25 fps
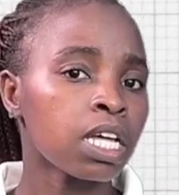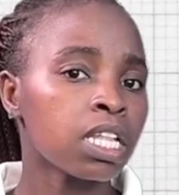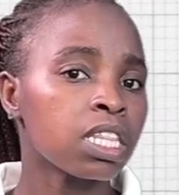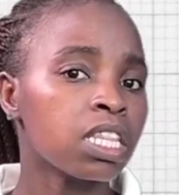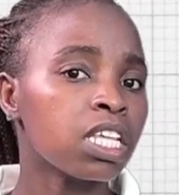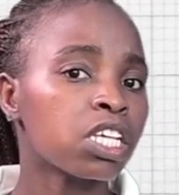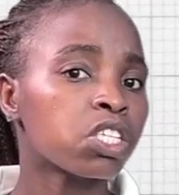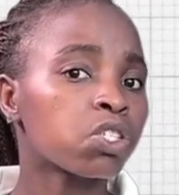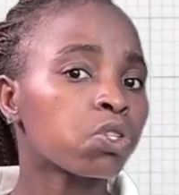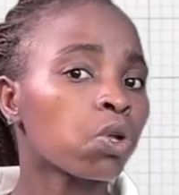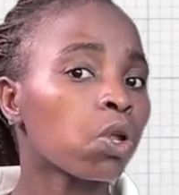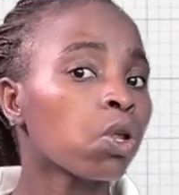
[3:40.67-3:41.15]

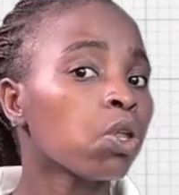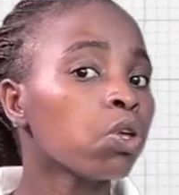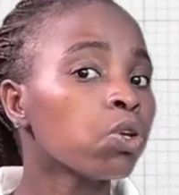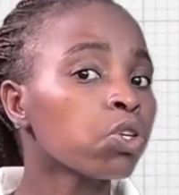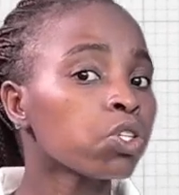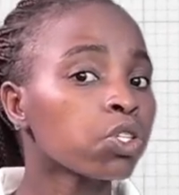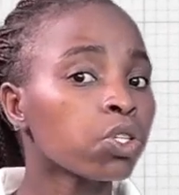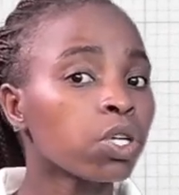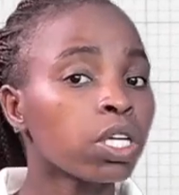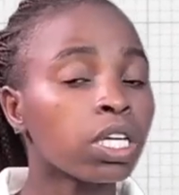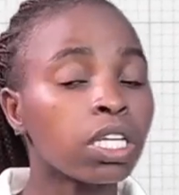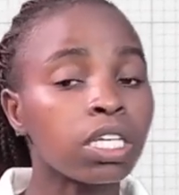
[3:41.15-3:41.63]
The
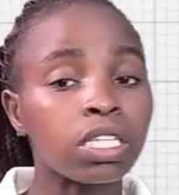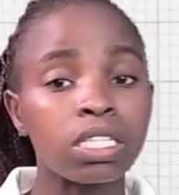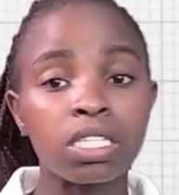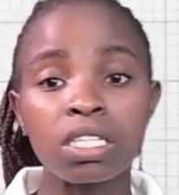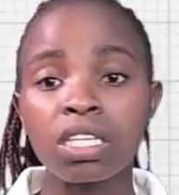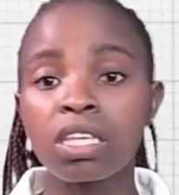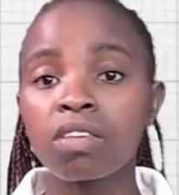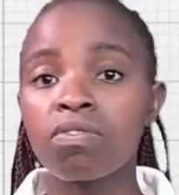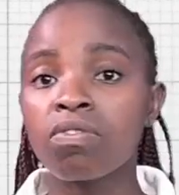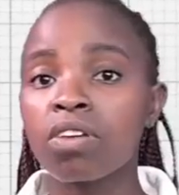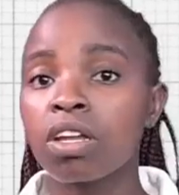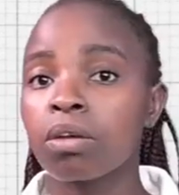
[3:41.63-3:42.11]
solution is
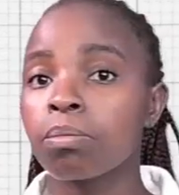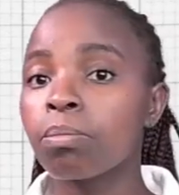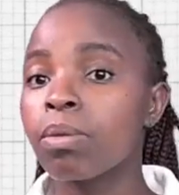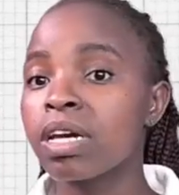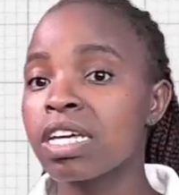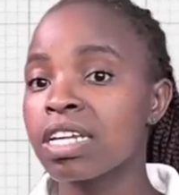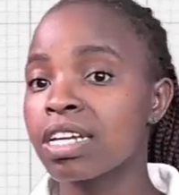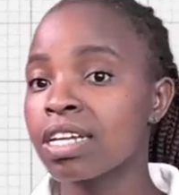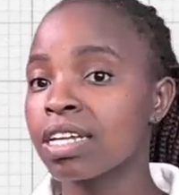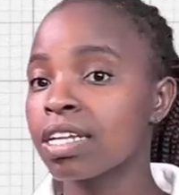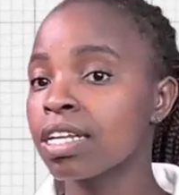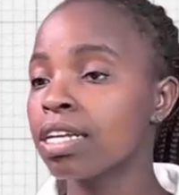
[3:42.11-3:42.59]
given
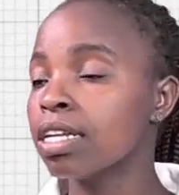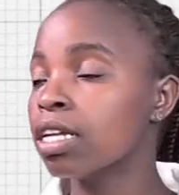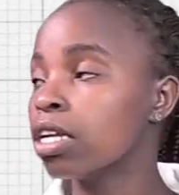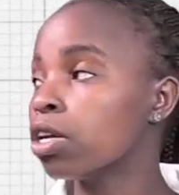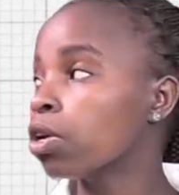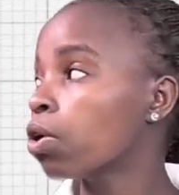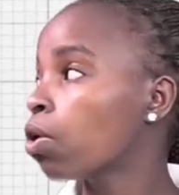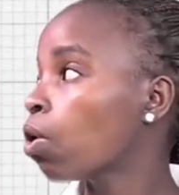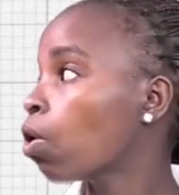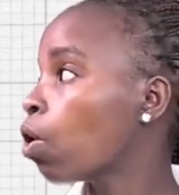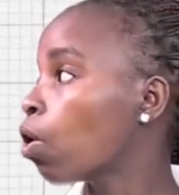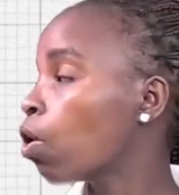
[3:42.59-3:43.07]
by
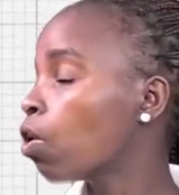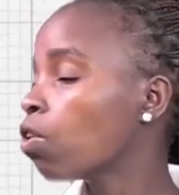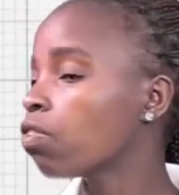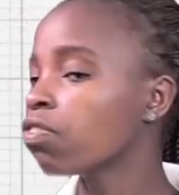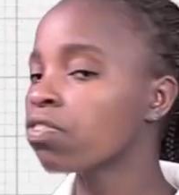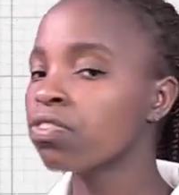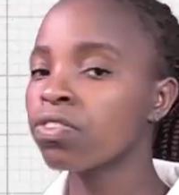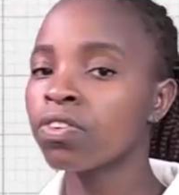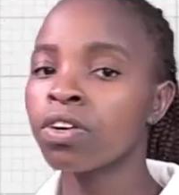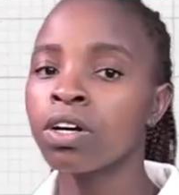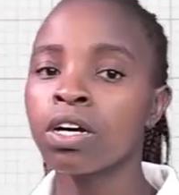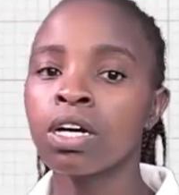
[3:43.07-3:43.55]
reading
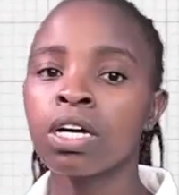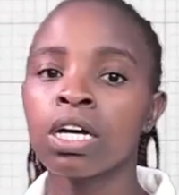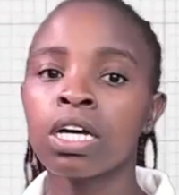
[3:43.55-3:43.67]
off